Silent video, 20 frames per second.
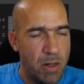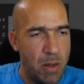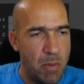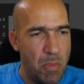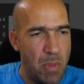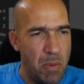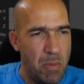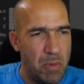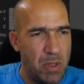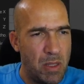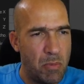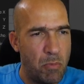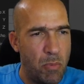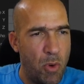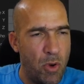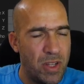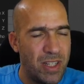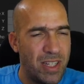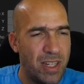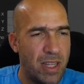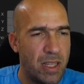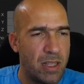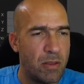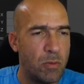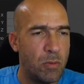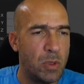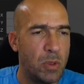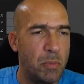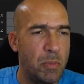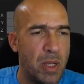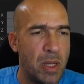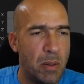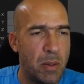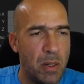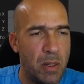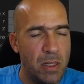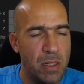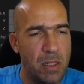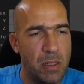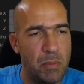Okay, maybe the boy's head will be a
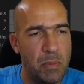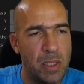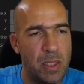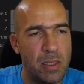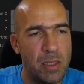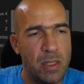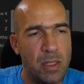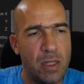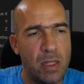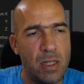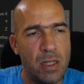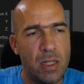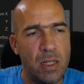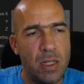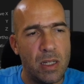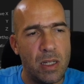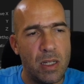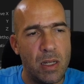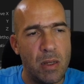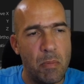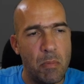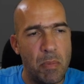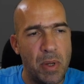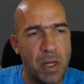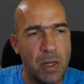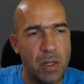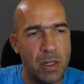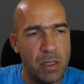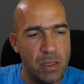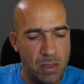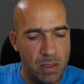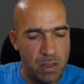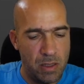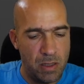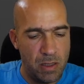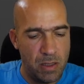little bit bigger.